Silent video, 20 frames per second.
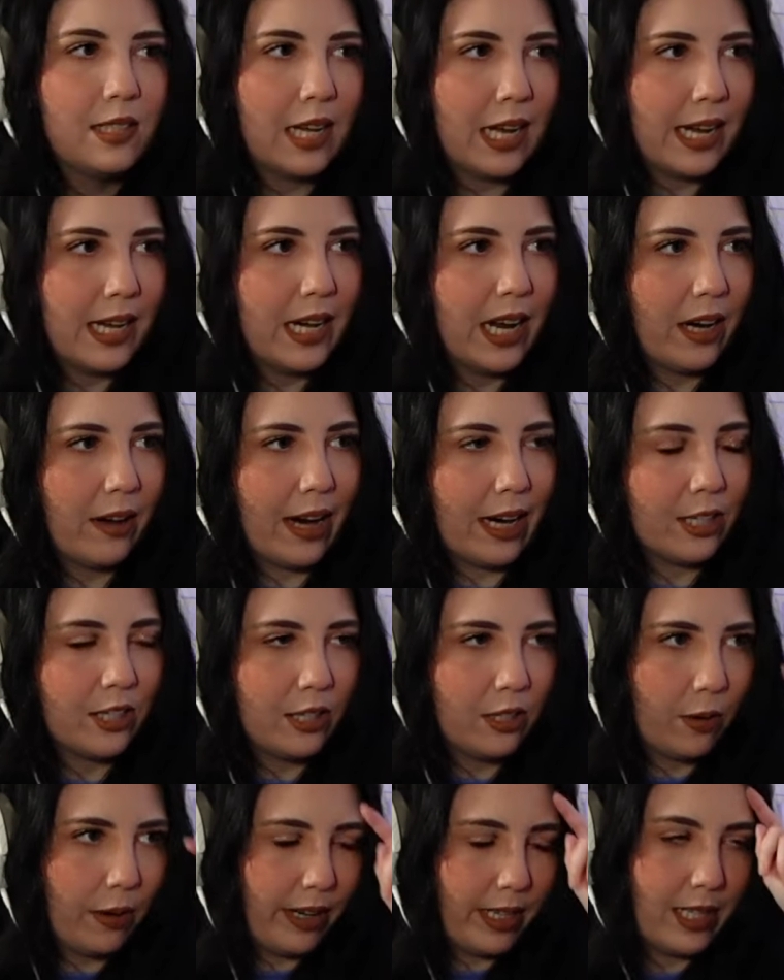Ty and I are actually
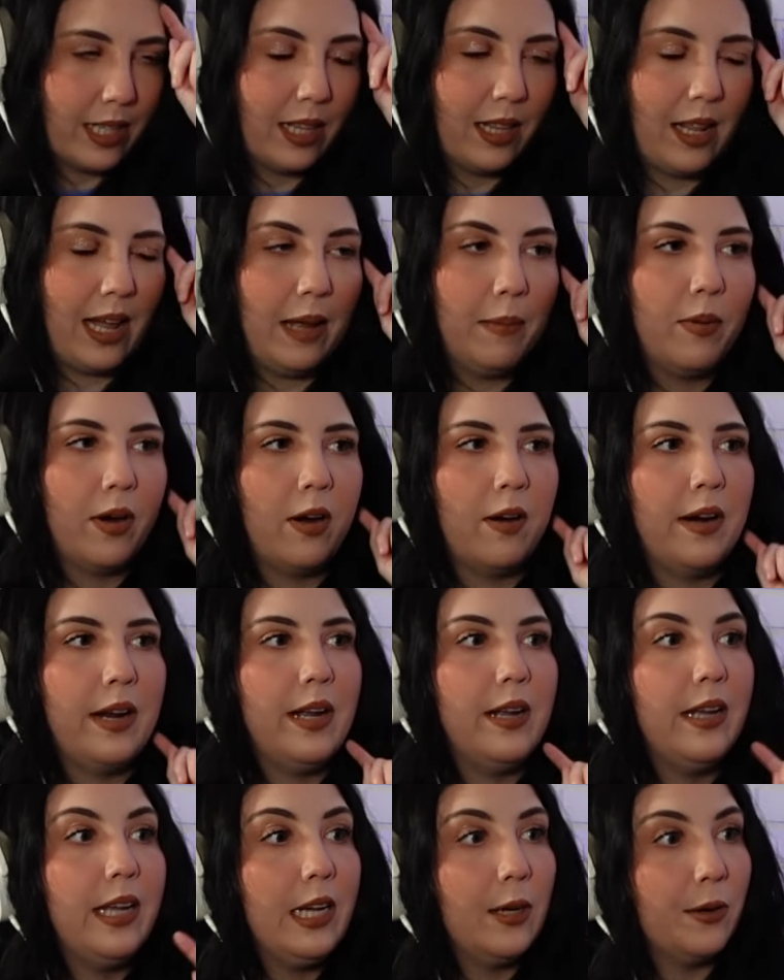going to the
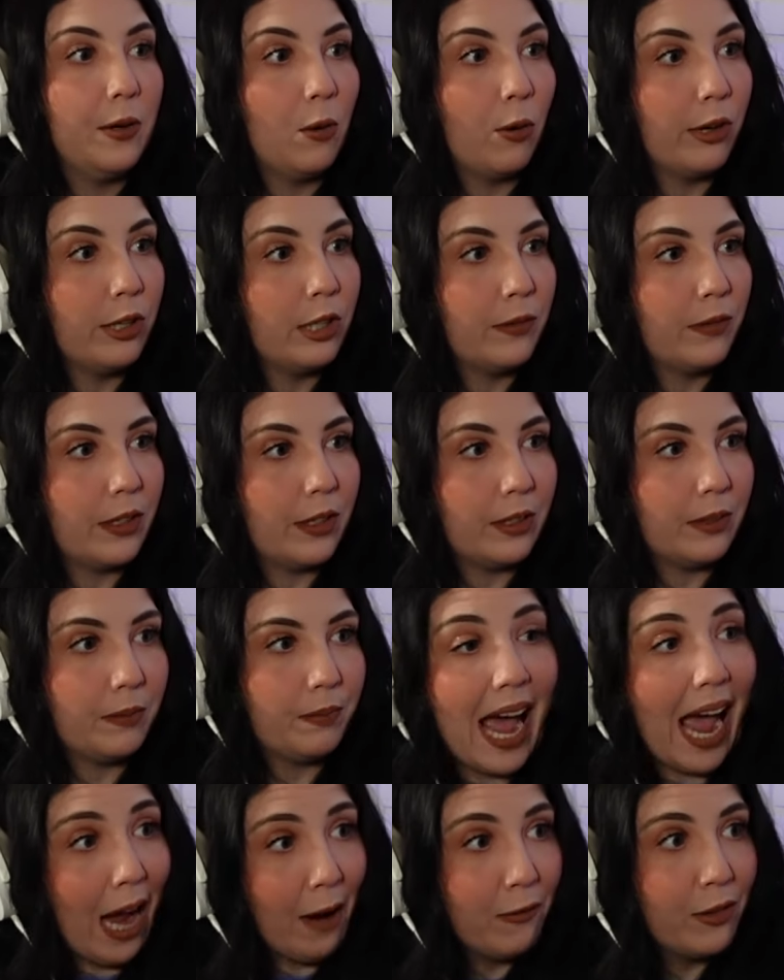library here in Orangeville
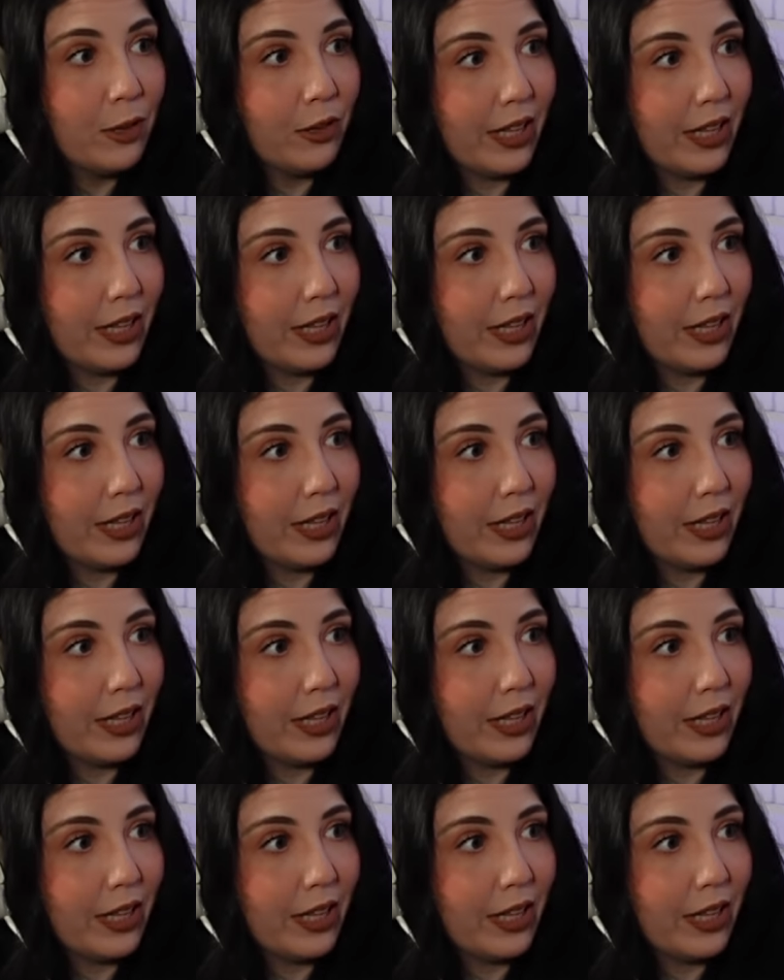after